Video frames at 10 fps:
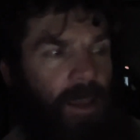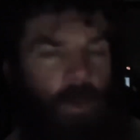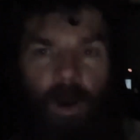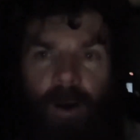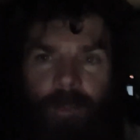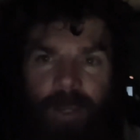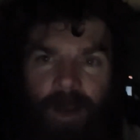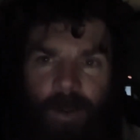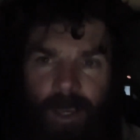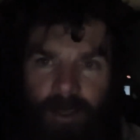where I'm
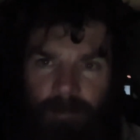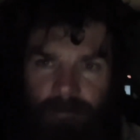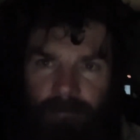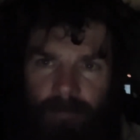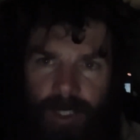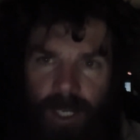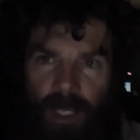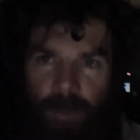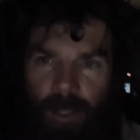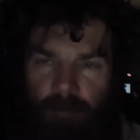going and telling
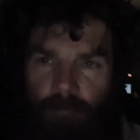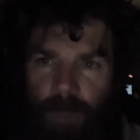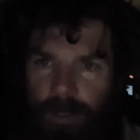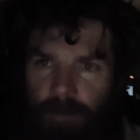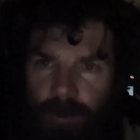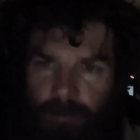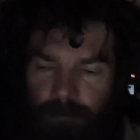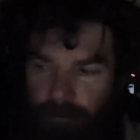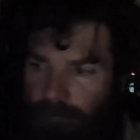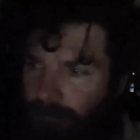me they've missed
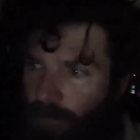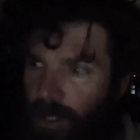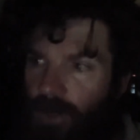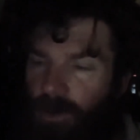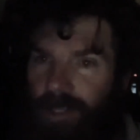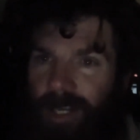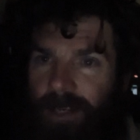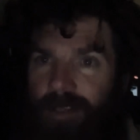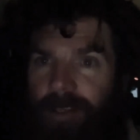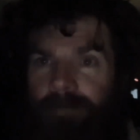my
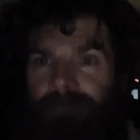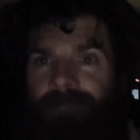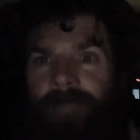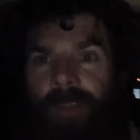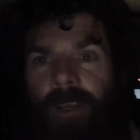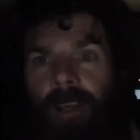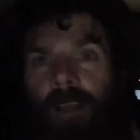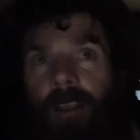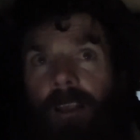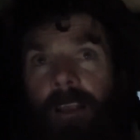content and
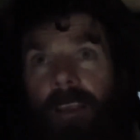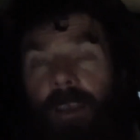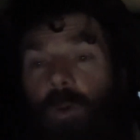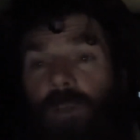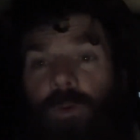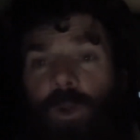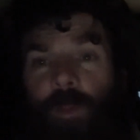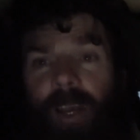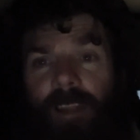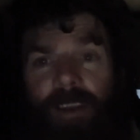it wasn't all
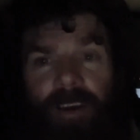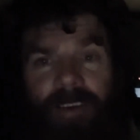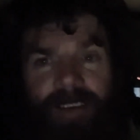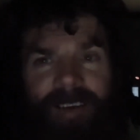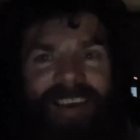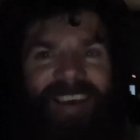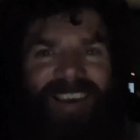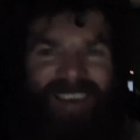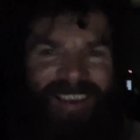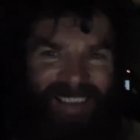about the
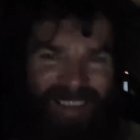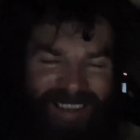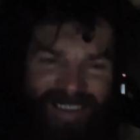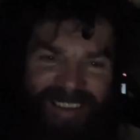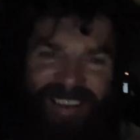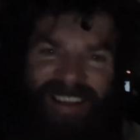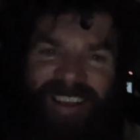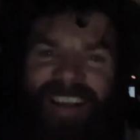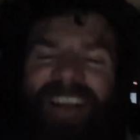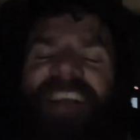dozer.
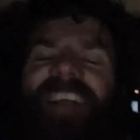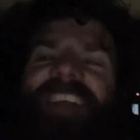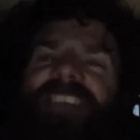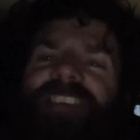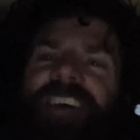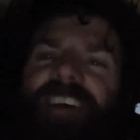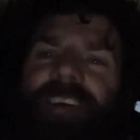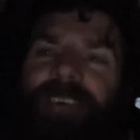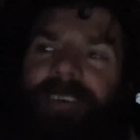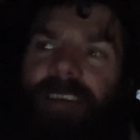
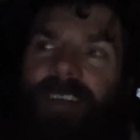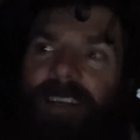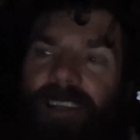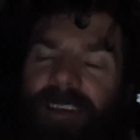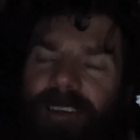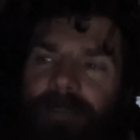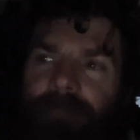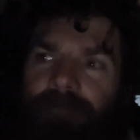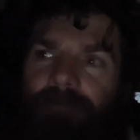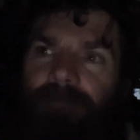So I
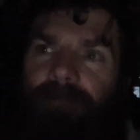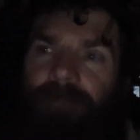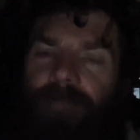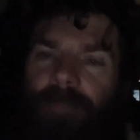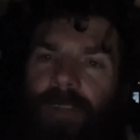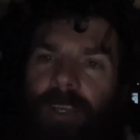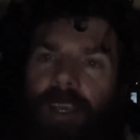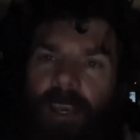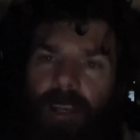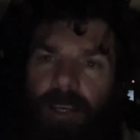
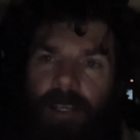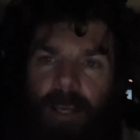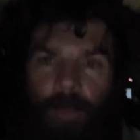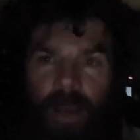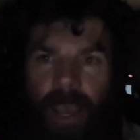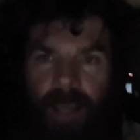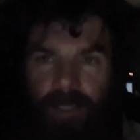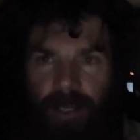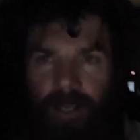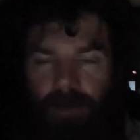need to get my act
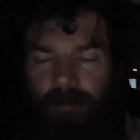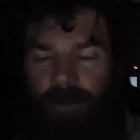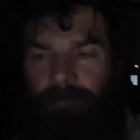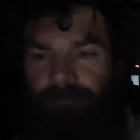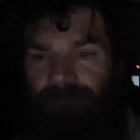together and